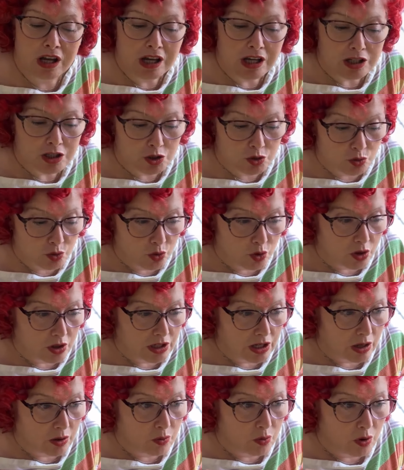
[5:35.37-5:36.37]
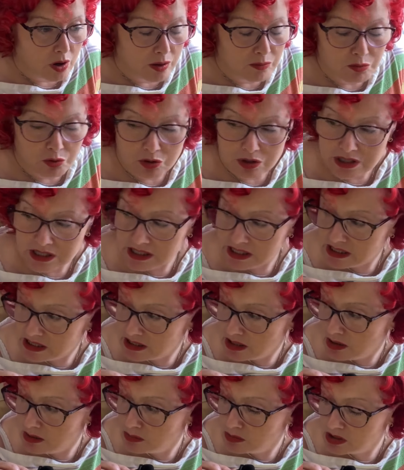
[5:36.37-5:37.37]
So now I'm going to sit
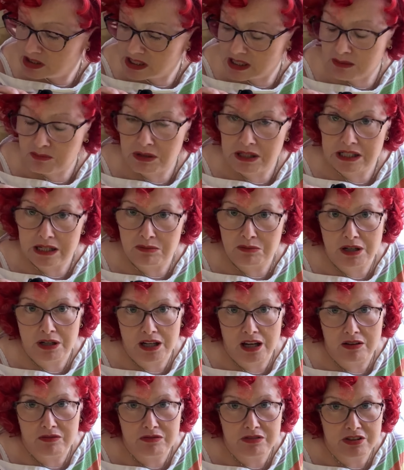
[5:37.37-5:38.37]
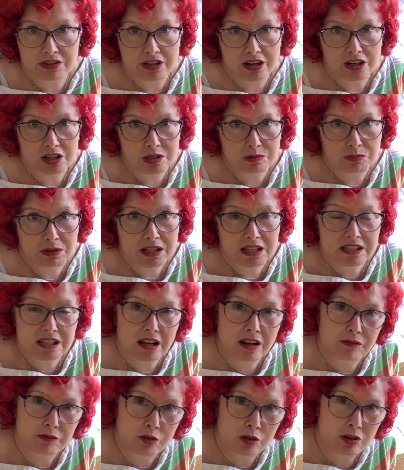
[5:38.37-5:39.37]
down, I'm going to set my timer again for 30 minutes, and
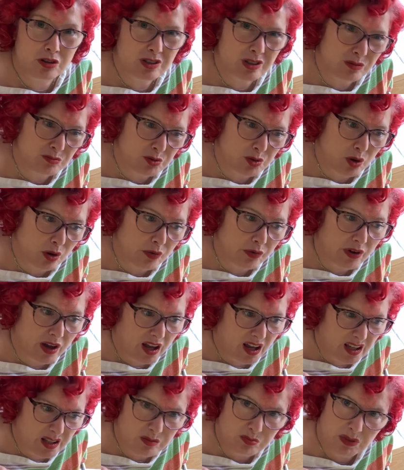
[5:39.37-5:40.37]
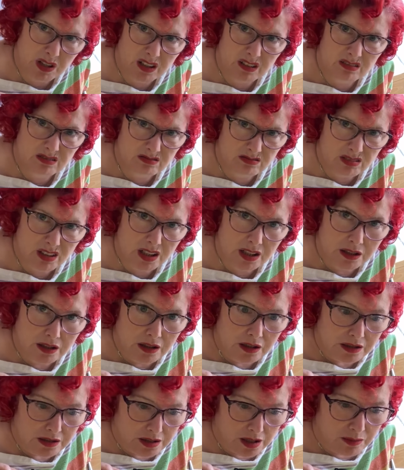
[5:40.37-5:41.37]
I've got some sort of admin
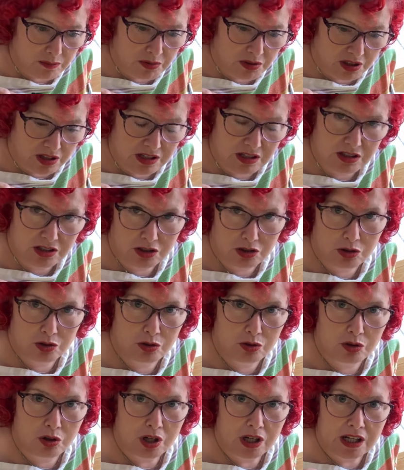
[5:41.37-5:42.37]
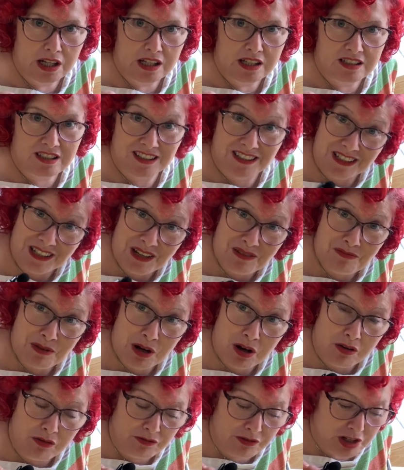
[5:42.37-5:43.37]
type things to do sitting in my
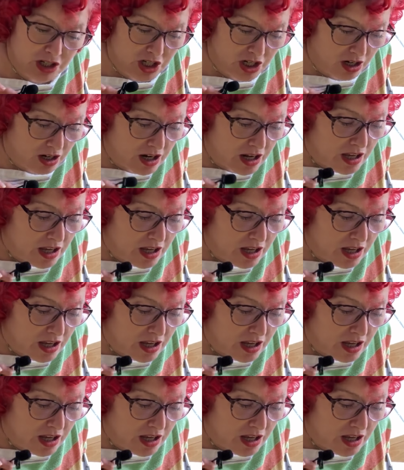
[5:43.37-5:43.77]
comfy chair.